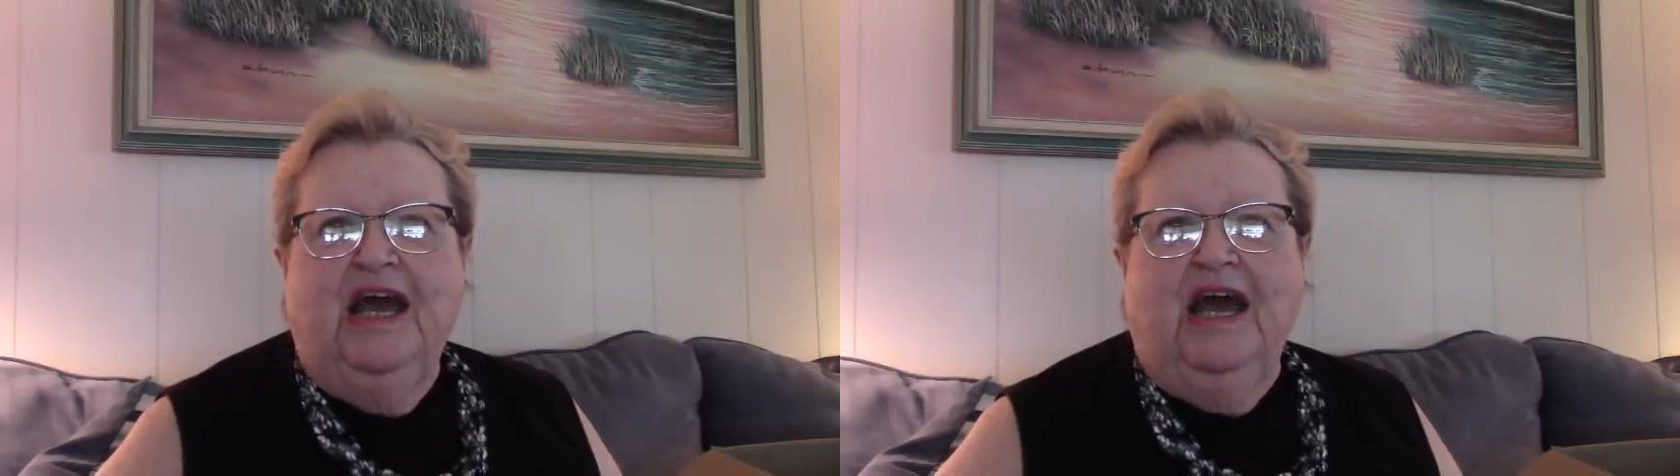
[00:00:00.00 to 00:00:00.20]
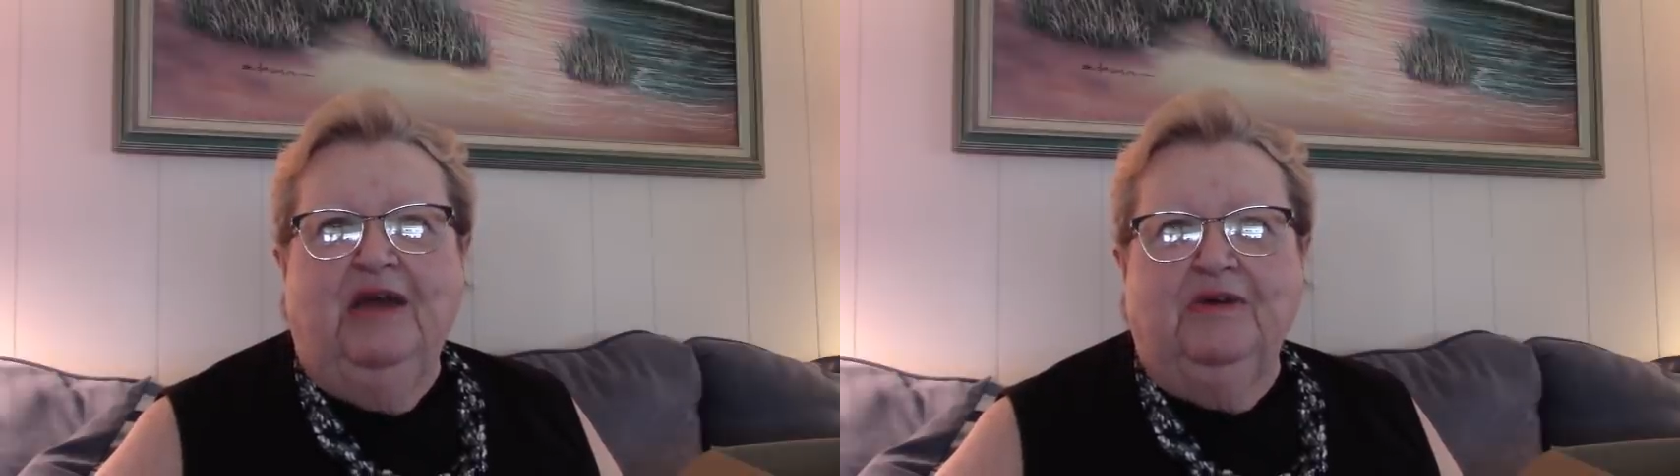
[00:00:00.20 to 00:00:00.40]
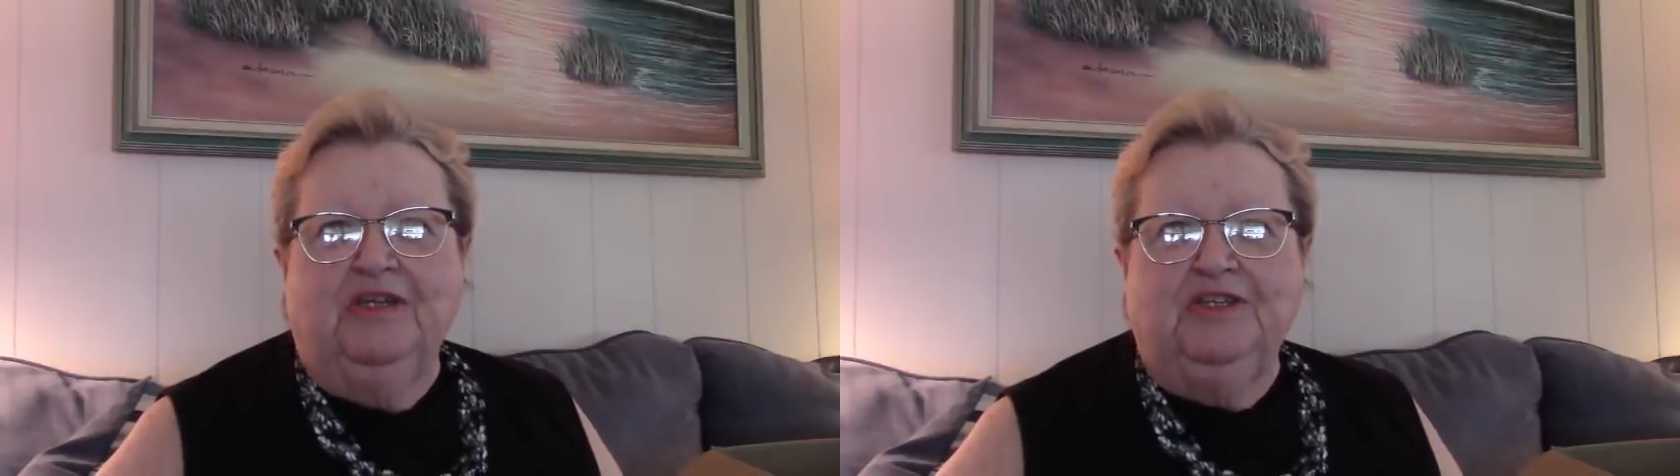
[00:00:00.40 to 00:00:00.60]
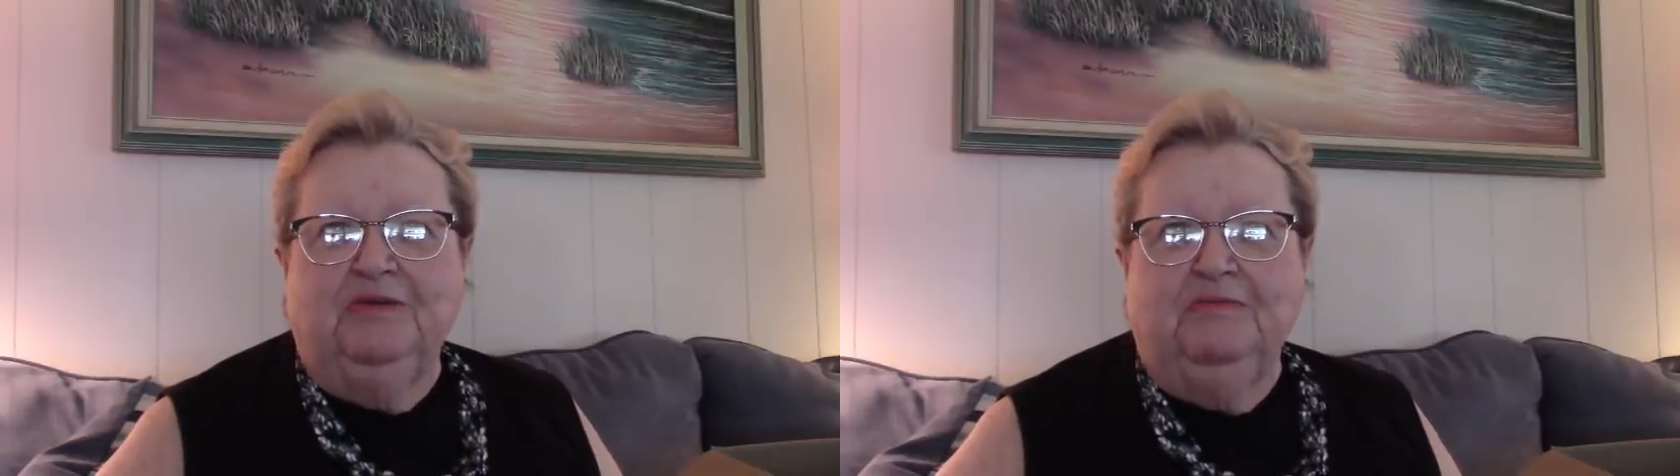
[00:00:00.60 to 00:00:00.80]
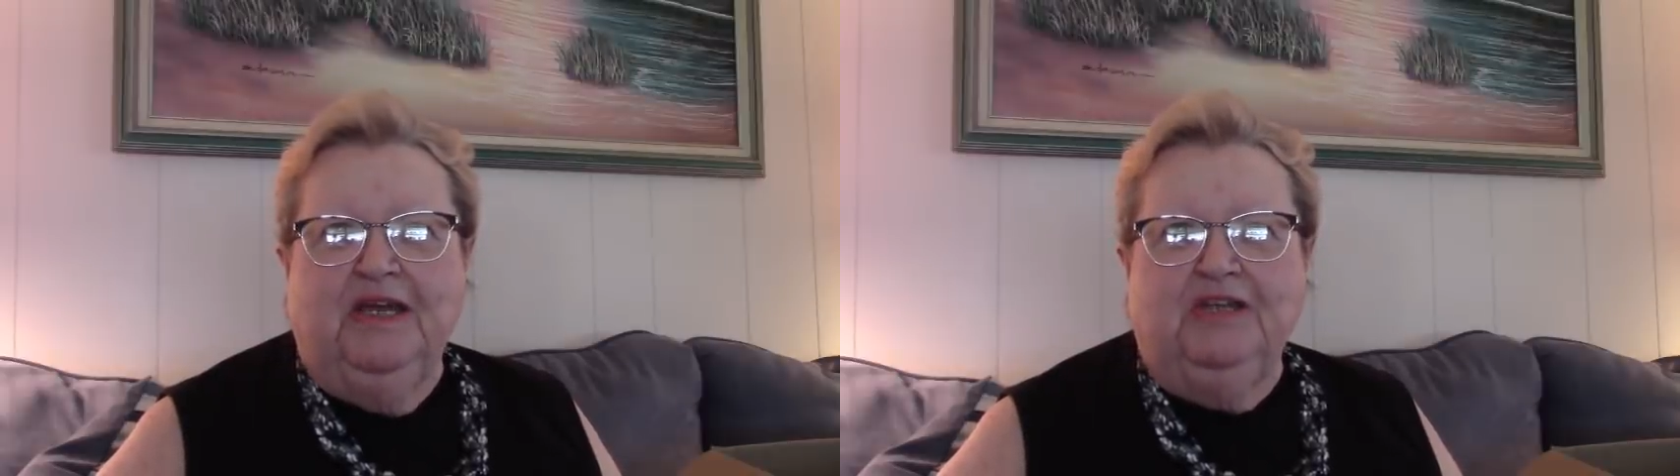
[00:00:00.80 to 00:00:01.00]
I want you
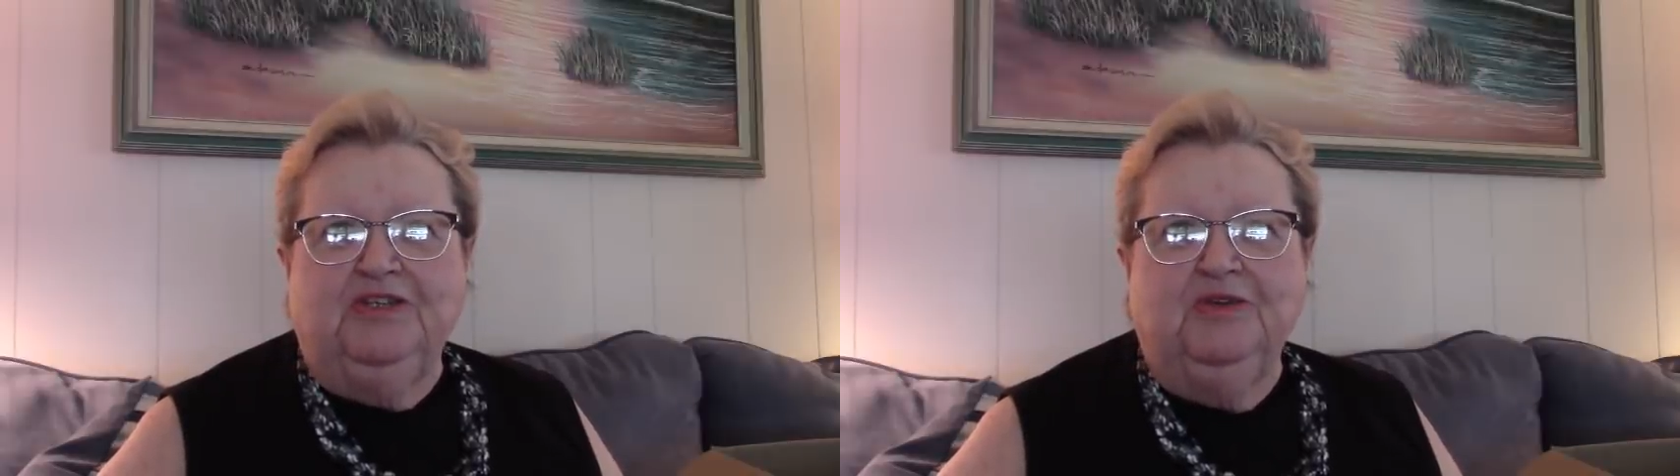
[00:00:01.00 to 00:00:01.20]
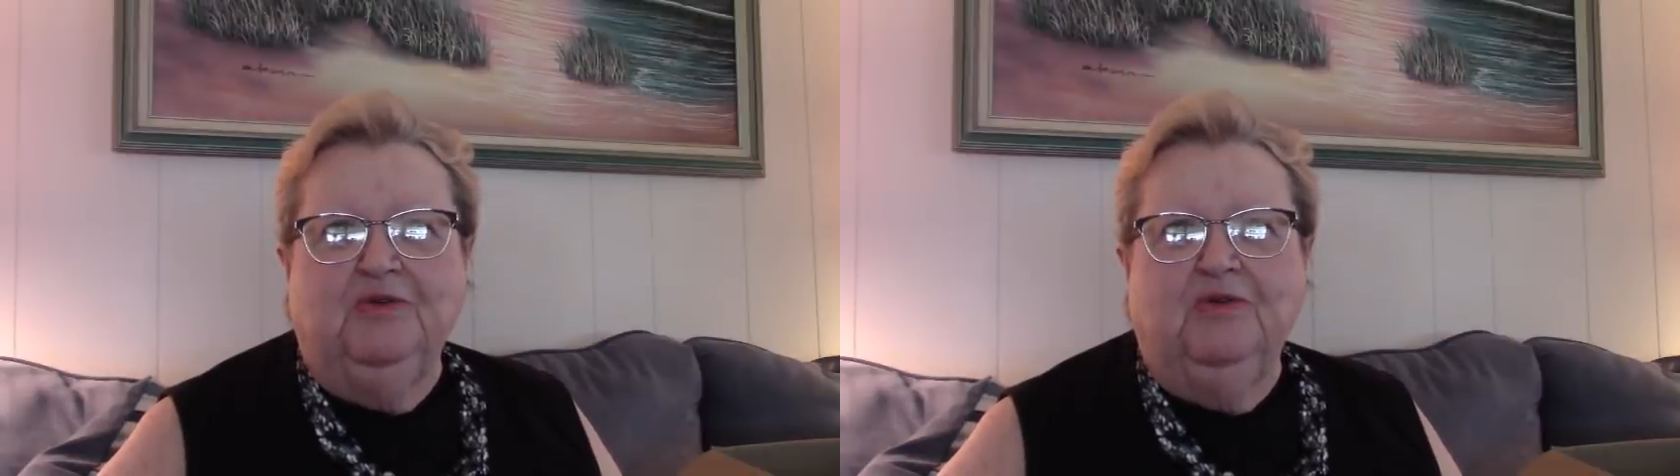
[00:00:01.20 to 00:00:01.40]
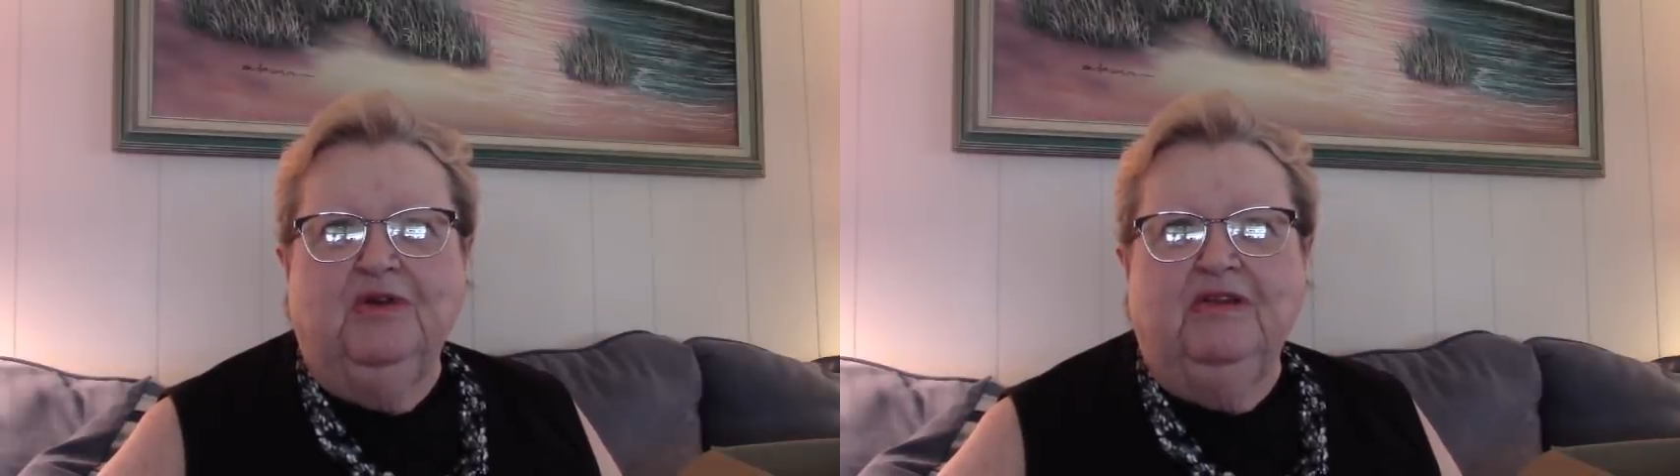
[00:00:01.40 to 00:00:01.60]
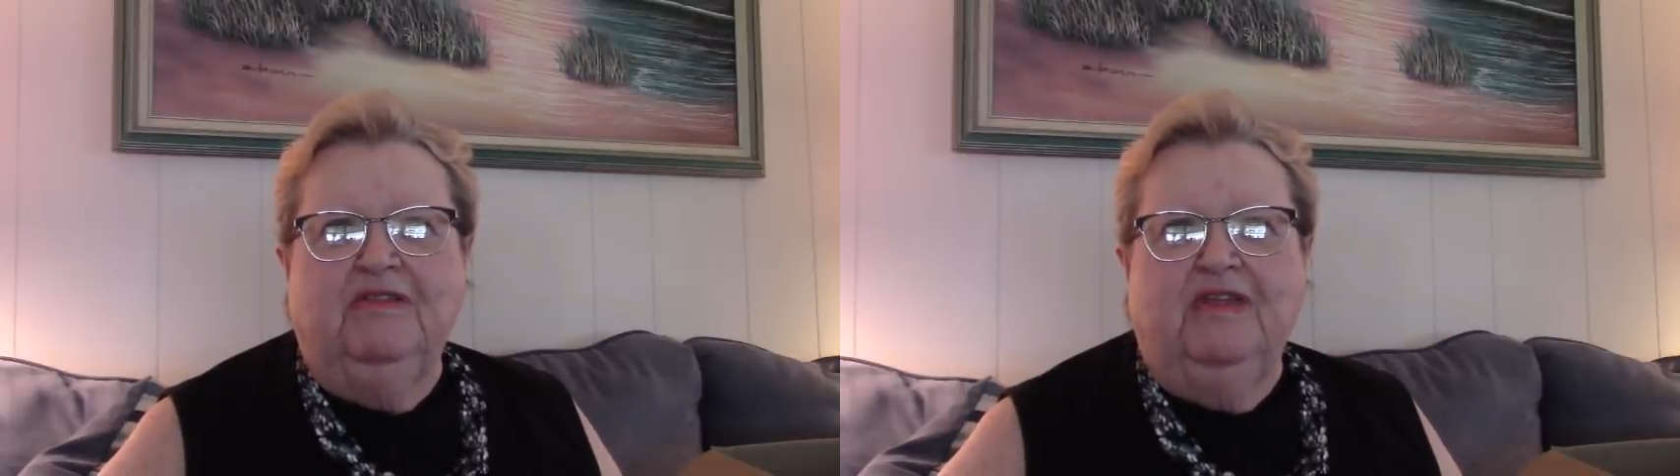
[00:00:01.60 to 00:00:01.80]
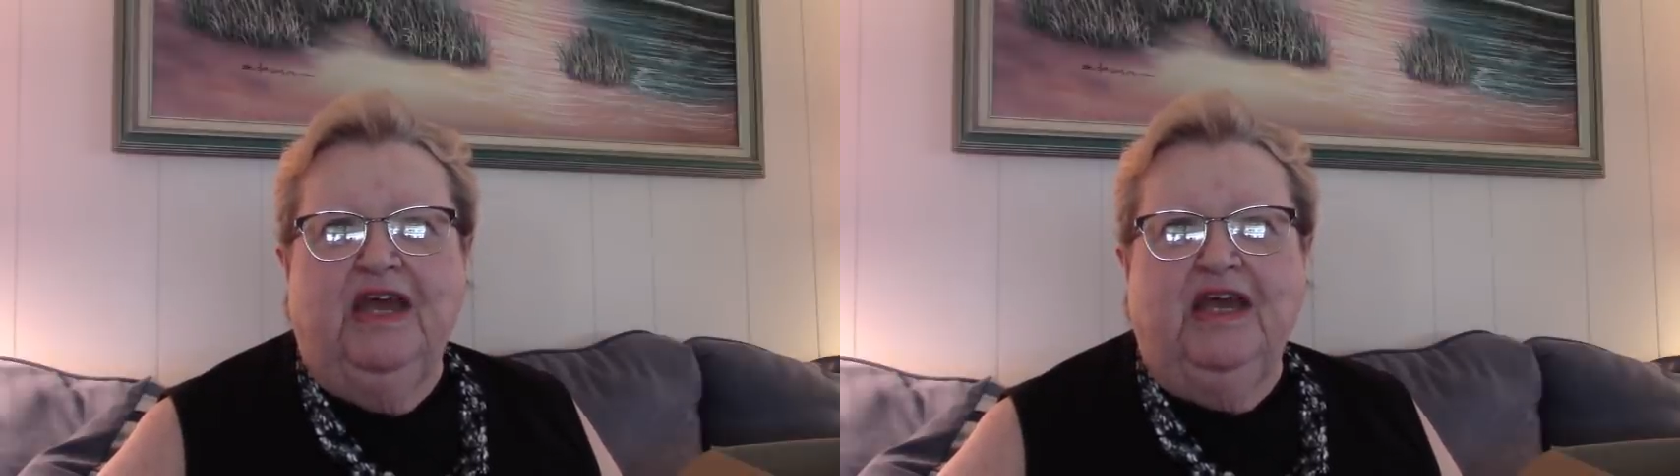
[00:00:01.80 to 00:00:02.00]
to make sure
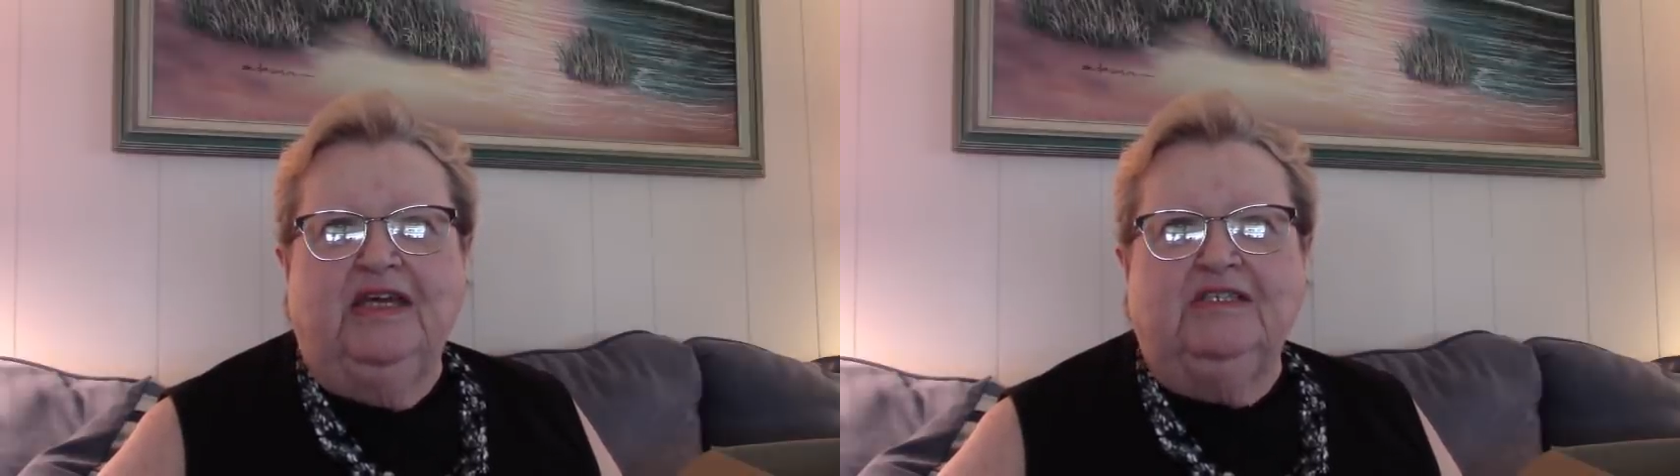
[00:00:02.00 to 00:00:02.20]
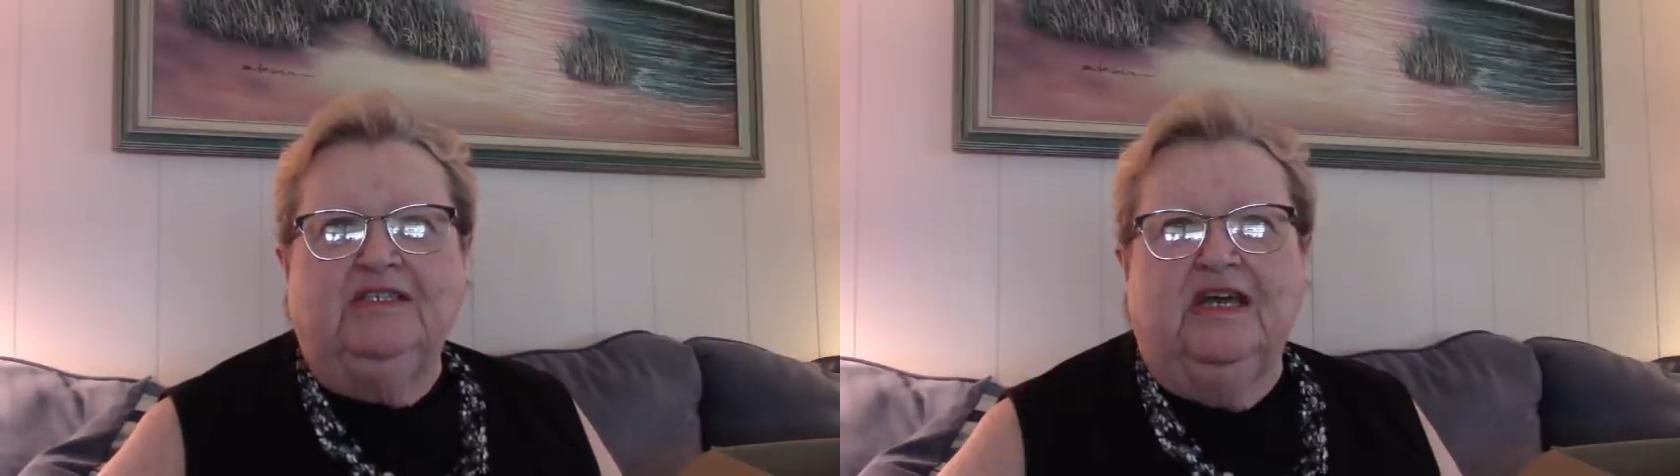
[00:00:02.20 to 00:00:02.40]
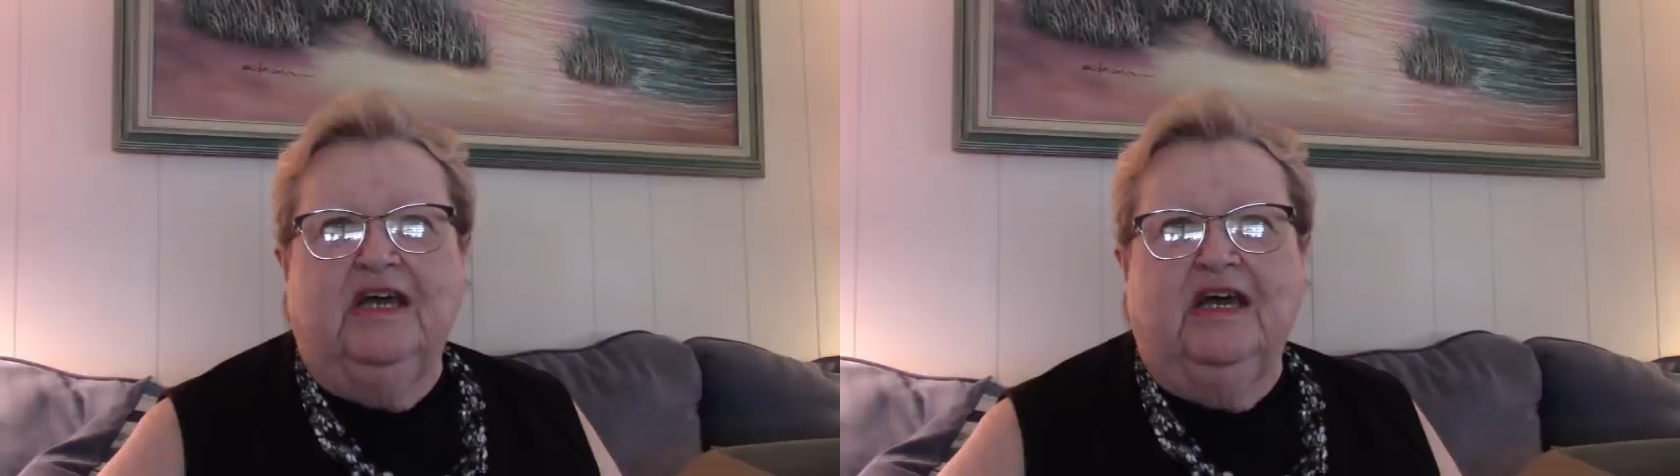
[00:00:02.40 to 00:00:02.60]
that